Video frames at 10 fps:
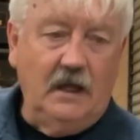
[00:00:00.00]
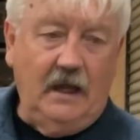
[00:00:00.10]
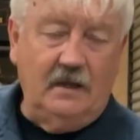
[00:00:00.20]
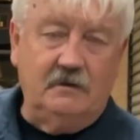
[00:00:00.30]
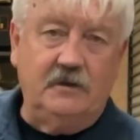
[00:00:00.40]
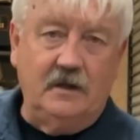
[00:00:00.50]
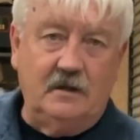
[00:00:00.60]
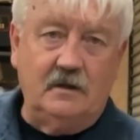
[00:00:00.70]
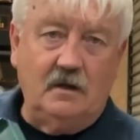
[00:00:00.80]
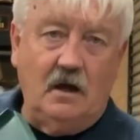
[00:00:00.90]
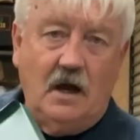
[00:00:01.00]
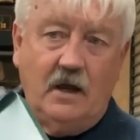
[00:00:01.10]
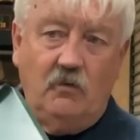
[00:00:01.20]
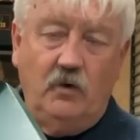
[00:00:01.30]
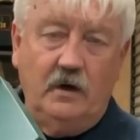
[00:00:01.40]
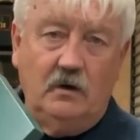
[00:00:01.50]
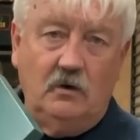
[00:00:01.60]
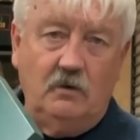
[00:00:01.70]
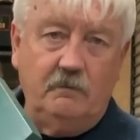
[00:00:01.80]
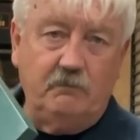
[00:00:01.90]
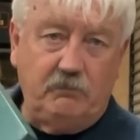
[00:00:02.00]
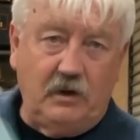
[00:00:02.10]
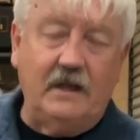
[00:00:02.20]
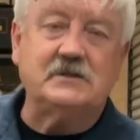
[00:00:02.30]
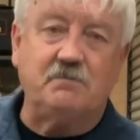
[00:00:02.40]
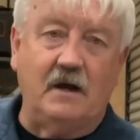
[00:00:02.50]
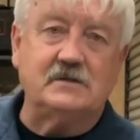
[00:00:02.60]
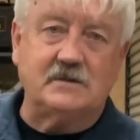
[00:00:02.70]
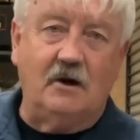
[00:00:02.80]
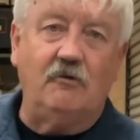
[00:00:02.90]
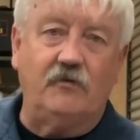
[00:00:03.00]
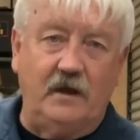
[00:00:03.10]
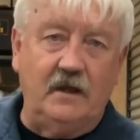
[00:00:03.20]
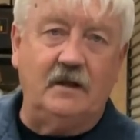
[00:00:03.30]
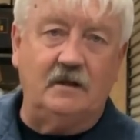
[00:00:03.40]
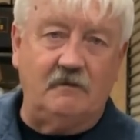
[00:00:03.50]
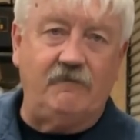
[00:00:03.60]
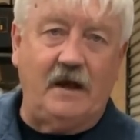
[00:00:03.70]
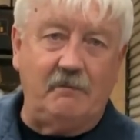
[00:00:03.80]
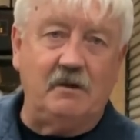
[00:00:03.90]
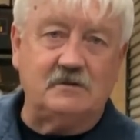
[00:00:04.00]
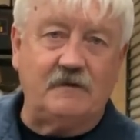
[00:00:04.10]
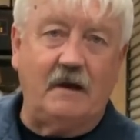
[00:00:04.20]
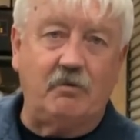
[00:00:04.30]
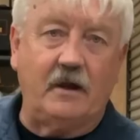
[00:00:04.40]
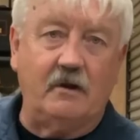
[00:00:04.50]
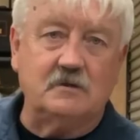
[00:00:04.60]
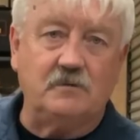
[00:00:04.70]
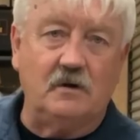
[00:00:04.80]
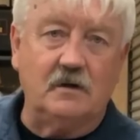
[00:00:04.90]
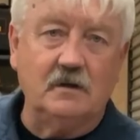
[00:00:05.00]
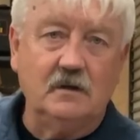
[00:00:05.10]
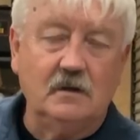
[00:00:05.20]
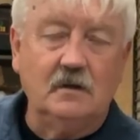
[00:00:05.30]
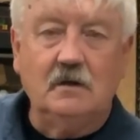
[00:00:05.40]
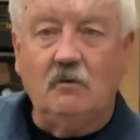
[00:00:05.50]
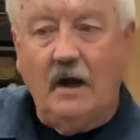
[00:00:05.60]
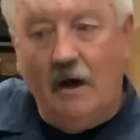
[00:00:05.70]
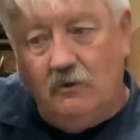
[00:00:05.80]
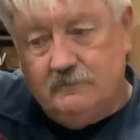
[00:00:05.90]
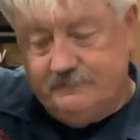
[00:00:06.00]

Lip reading: and then I will place myself in the Fabulous Fabricators book. Wow.